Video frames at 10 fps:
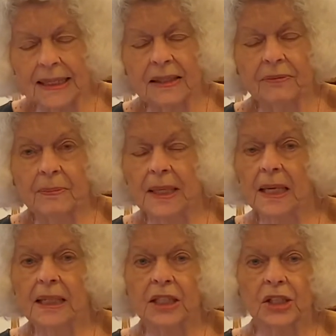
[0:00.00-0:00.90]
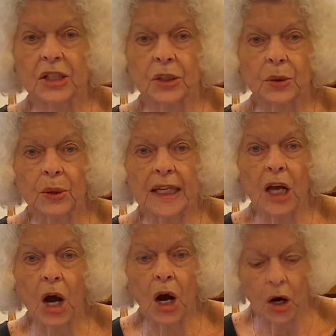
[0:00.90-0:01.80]
give me a discerning
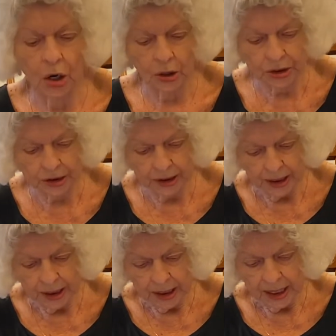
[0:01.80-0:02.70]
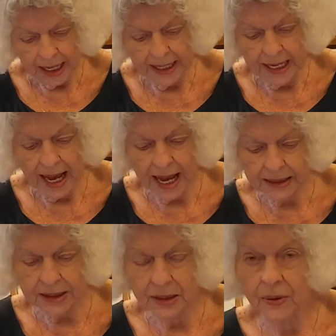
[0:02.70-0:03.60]
heart
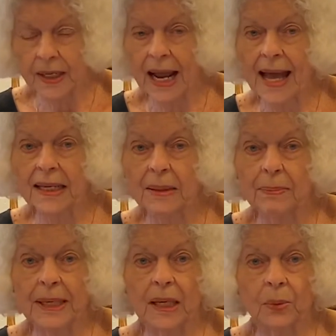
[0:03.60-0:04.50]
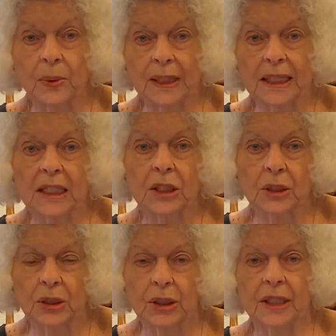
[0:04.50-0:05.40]
so that I can be a really
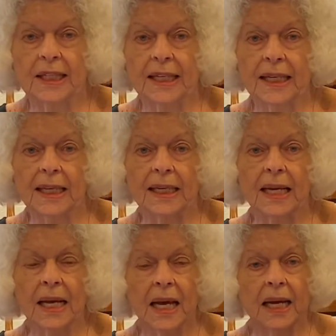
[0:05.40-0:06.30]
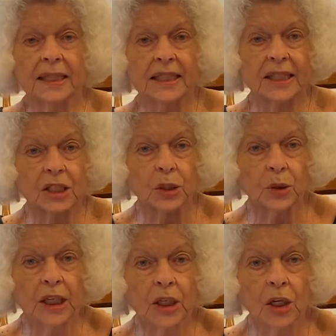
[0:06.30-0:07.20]
good king." A
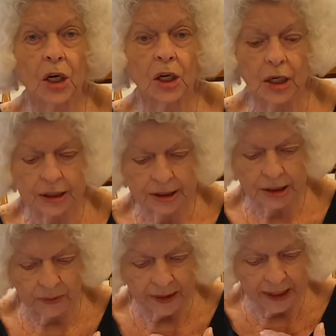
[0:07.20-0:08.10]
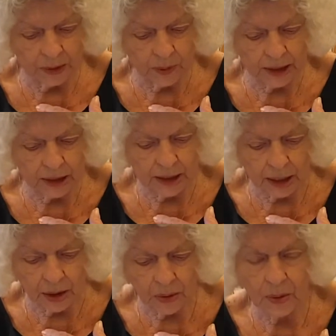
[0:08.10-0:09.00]
discerning heart so that he would
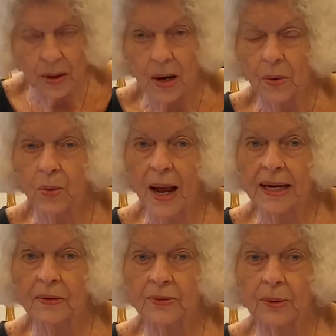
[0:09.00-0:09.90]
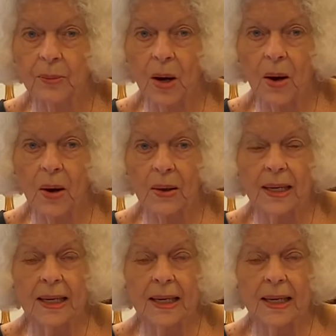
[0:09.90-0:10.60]
know right from wrong.